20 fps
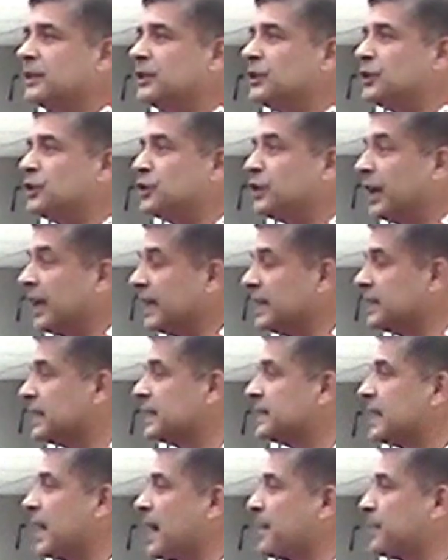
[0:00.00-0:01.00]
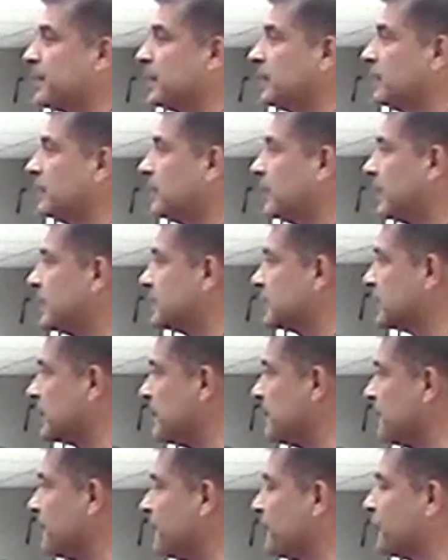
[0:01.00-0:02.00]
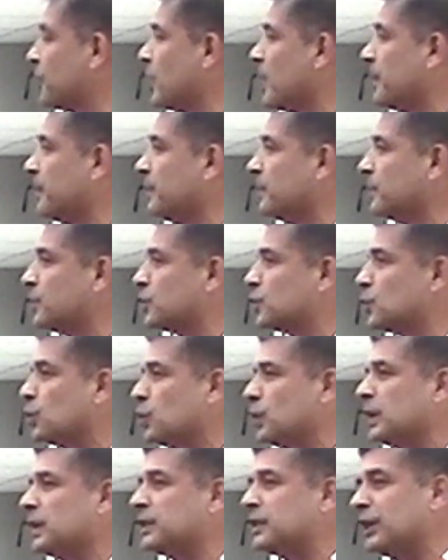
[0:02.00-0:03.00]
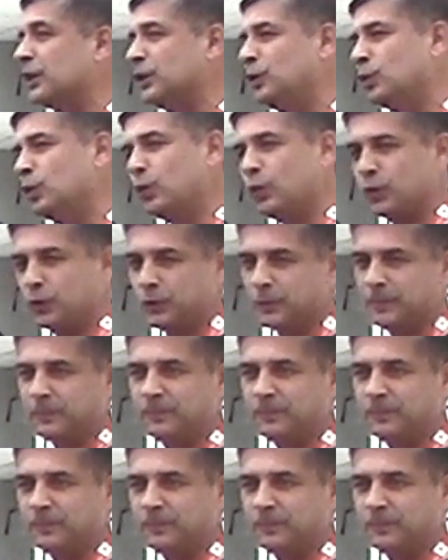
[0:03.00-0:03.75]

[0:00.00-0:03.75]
change has come from students and youth.